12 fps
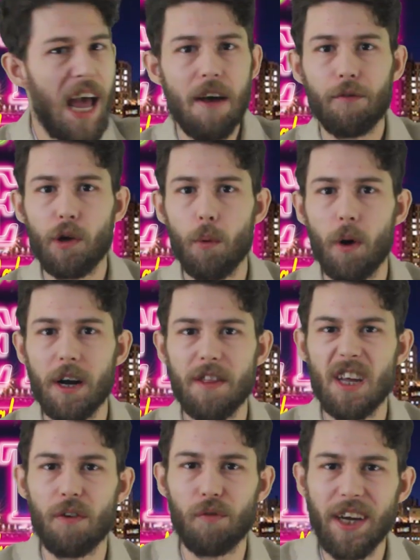Everyone in
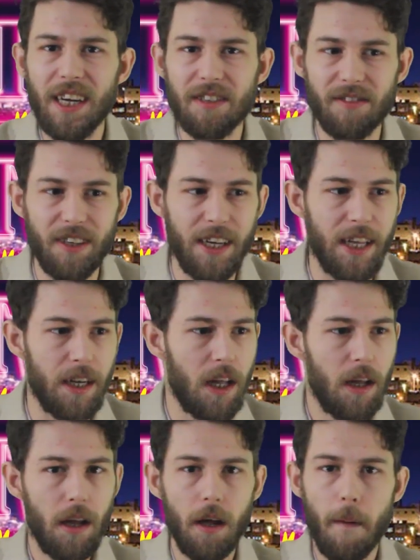the arena seen it.
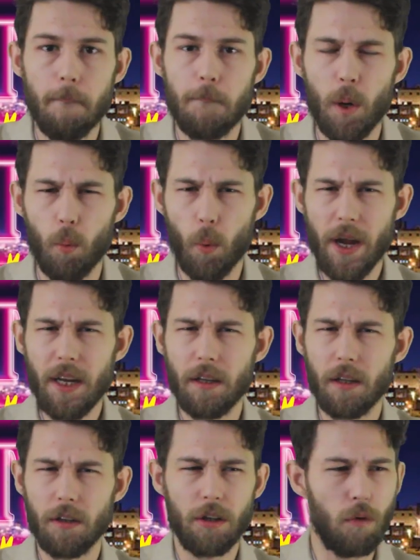But wait,
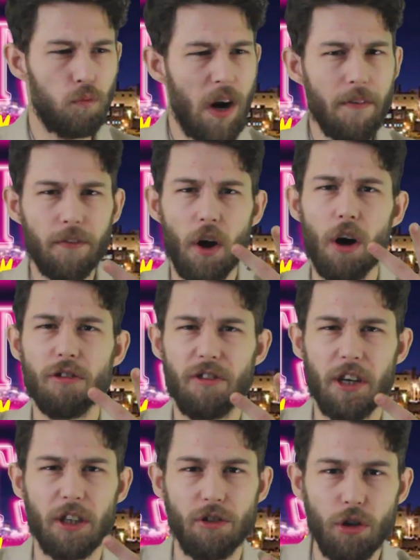the ref calls
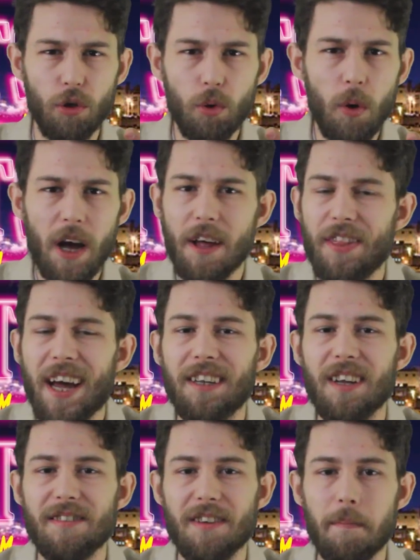it a 2? That
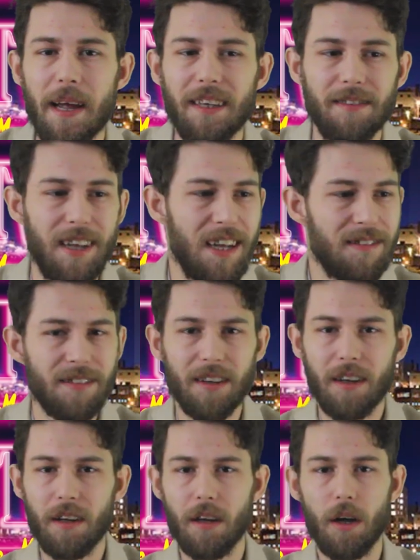doesn't make sense.
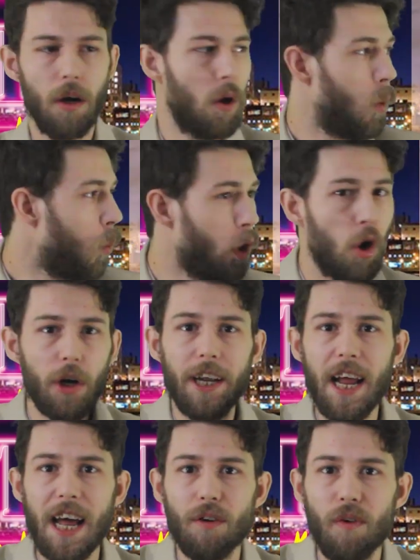We're
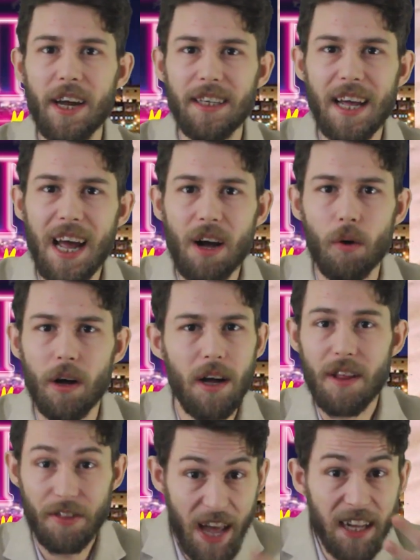looking at it right now.
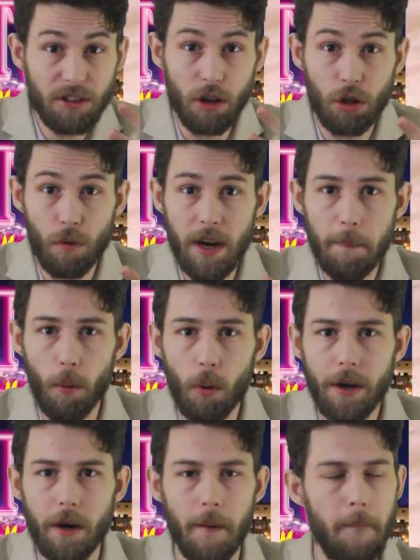That's a
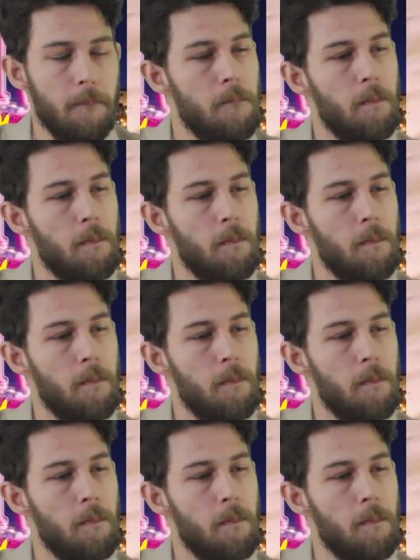three-pointer.